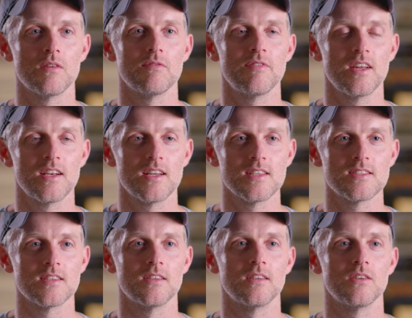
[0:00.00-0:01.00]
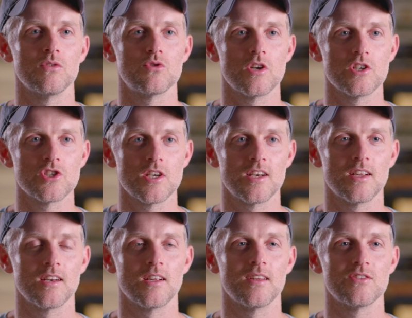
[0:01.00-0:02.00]
and fitness and nutrition,
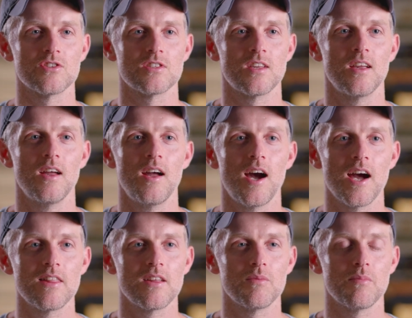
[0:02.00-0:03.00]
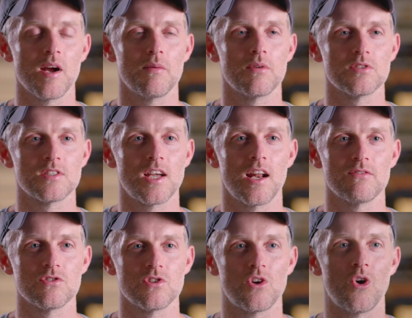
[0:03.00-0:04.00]
and it just, I think Bare Bones is kind of just a